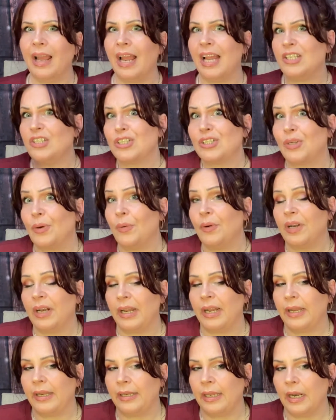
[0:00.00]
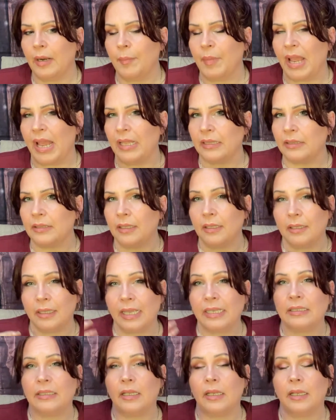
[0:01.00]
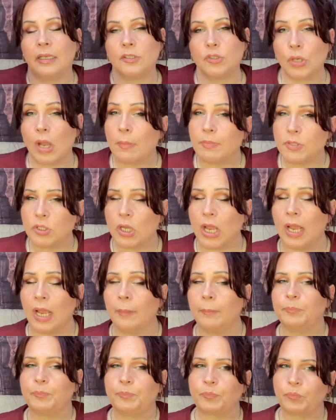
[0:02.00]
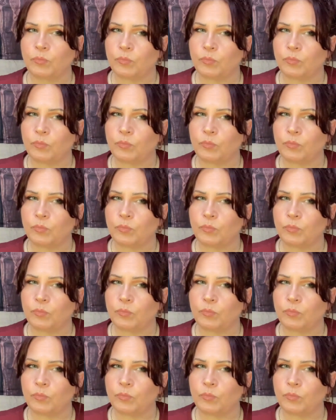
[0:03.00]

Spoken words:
I just go and I get them at the drop shop